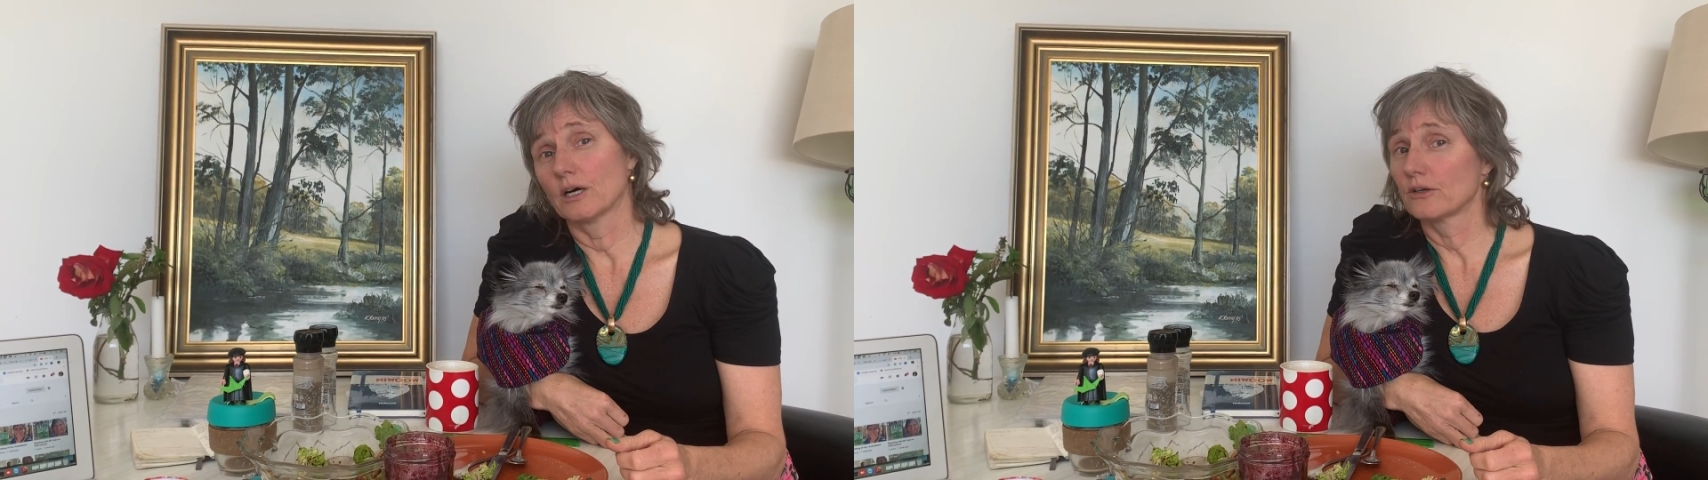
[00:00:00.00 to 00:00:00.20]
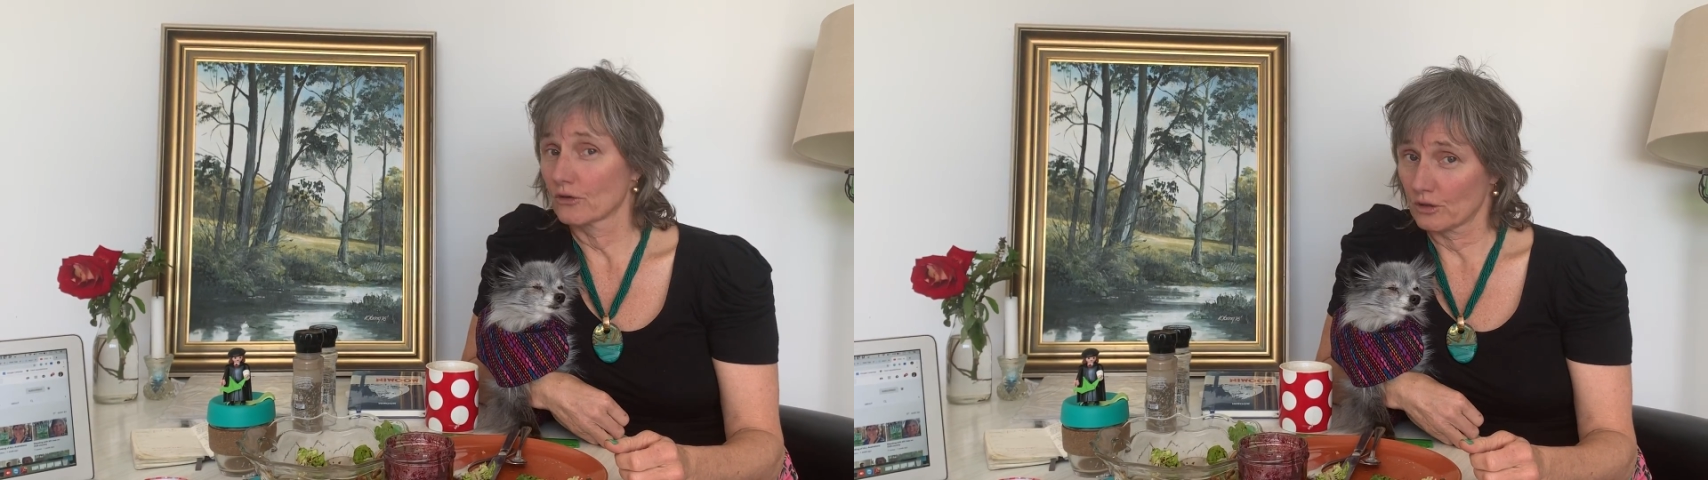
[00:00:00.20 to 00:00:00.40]

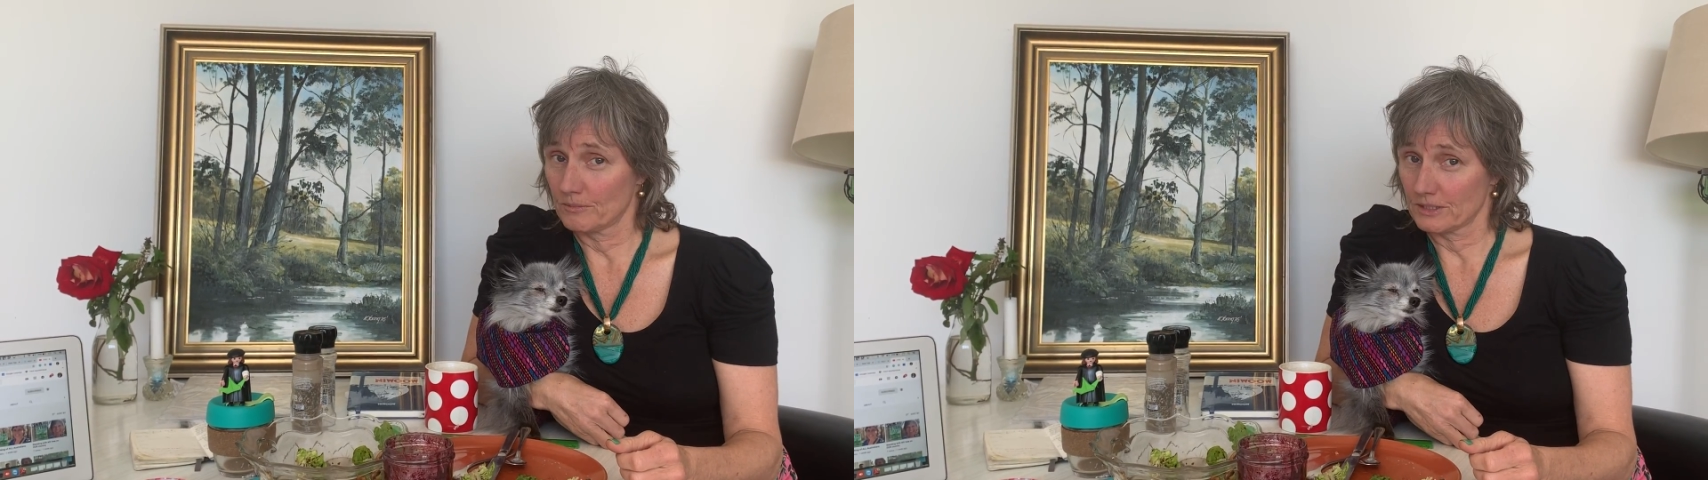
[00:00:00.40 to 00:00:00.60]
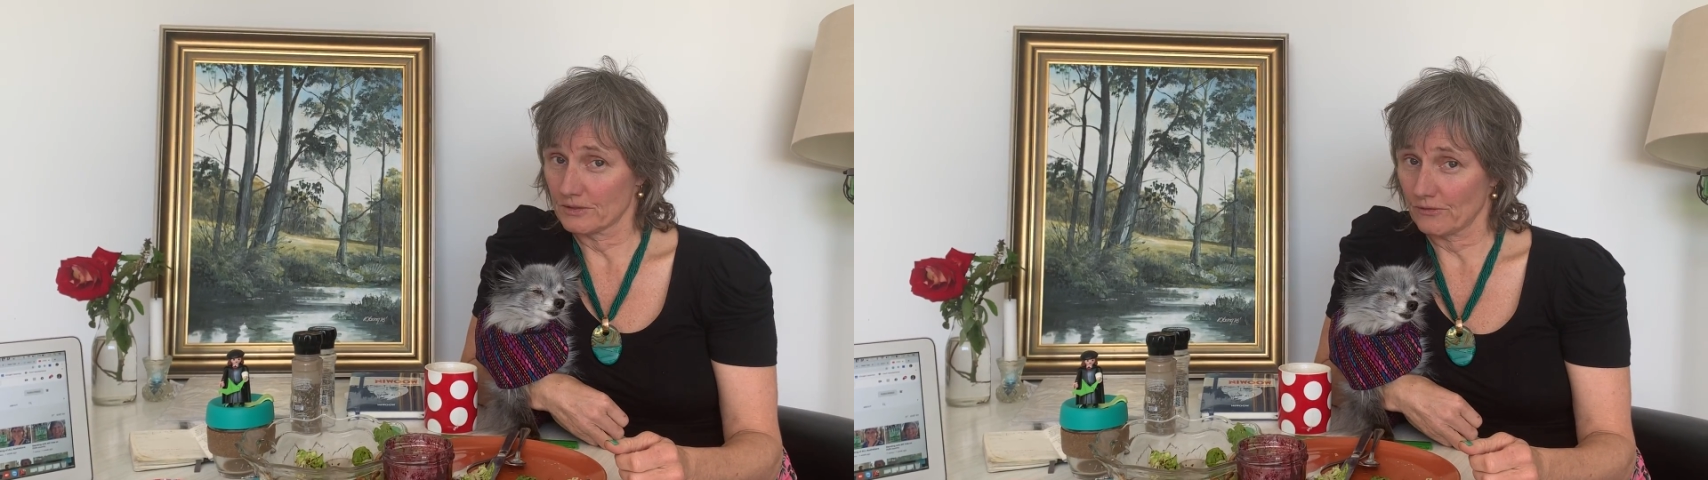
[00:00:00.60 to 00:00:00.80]

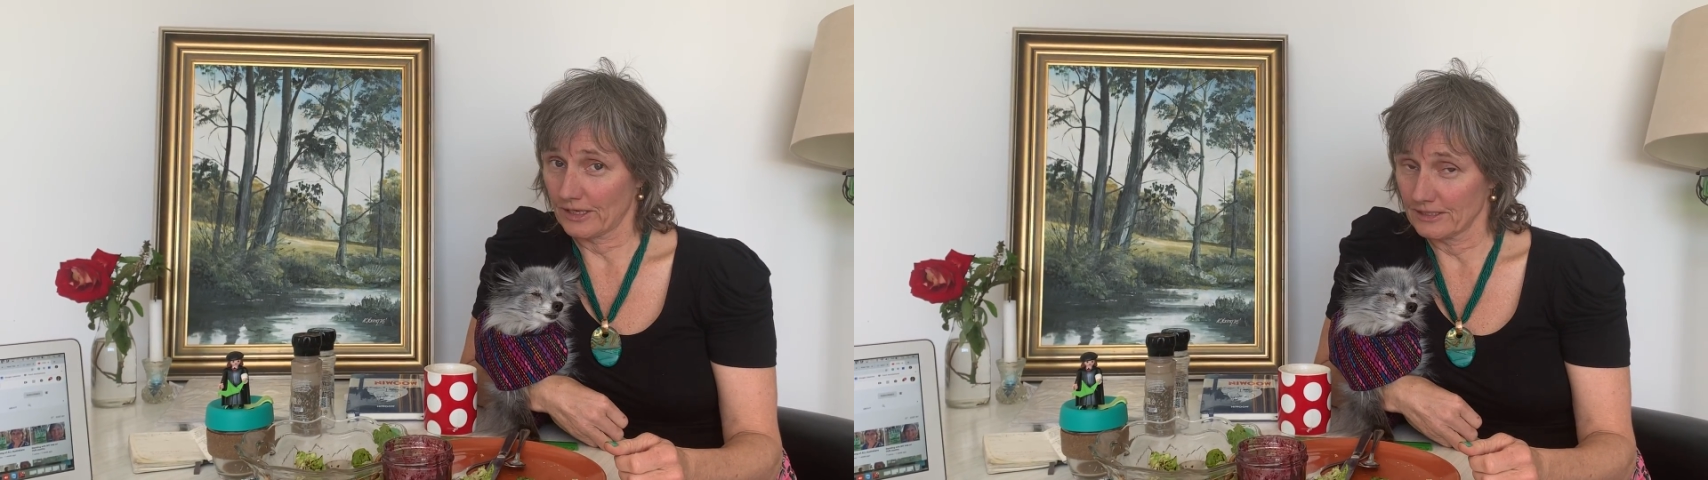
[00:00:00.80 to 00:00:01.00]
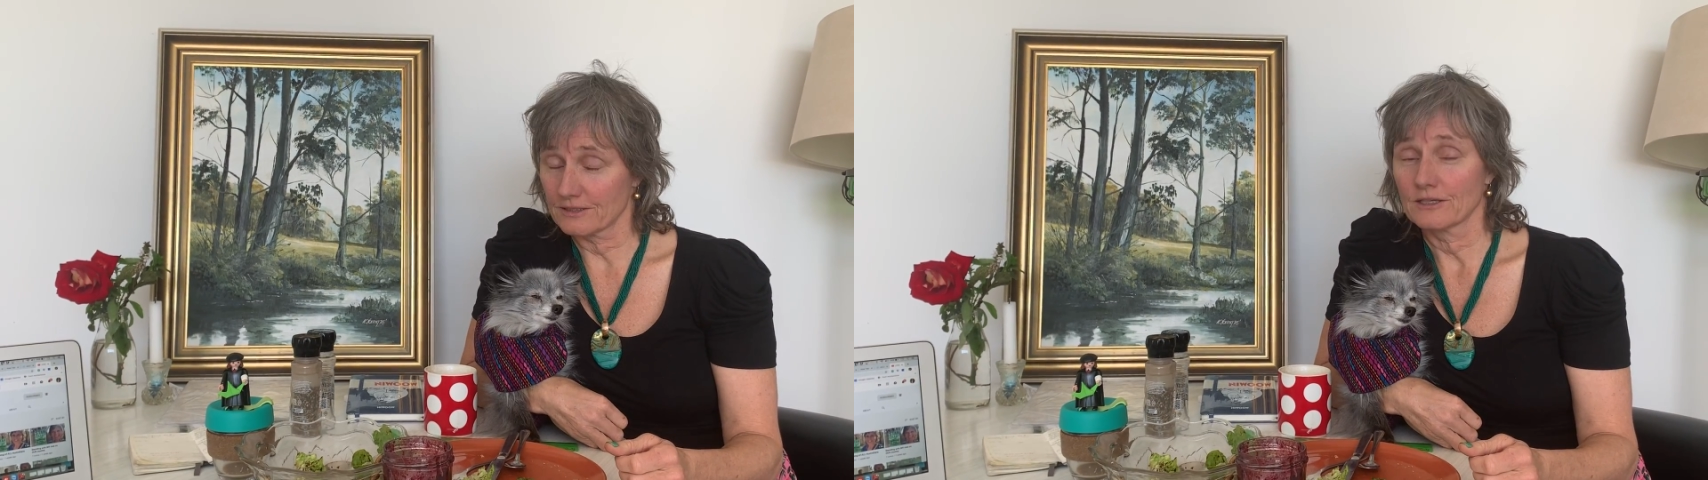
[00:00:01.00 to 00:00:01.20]
anonymous
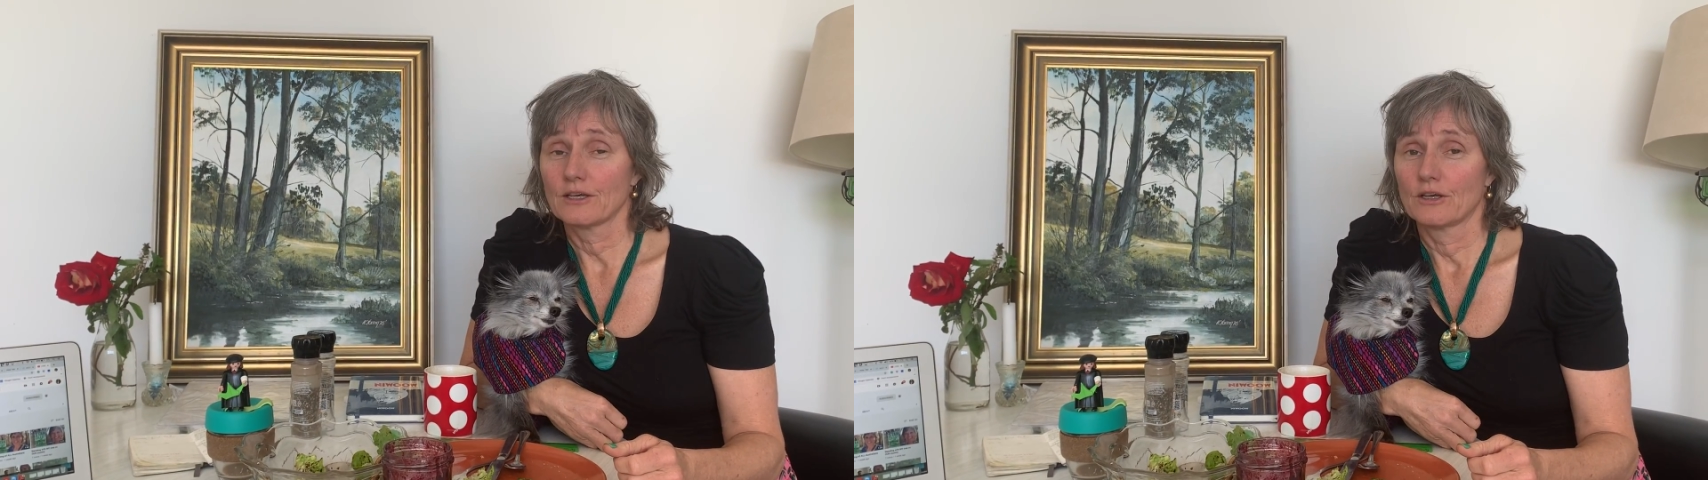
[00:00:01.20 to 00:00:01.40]
friend